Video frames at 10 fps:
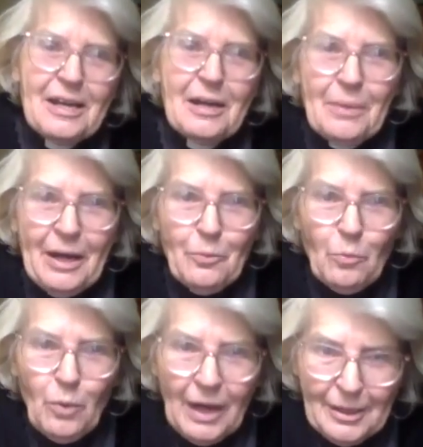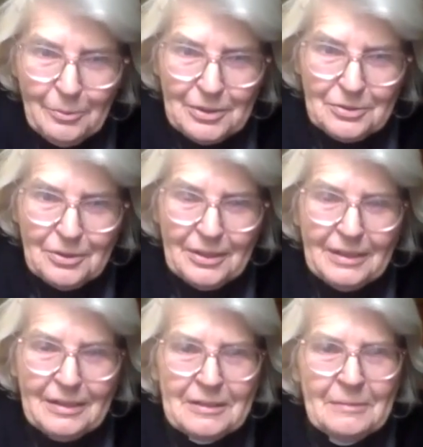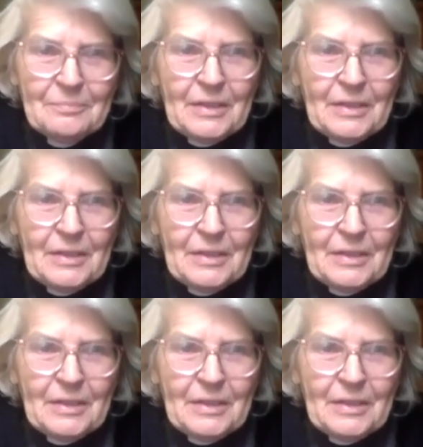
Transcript: about why we're doing it.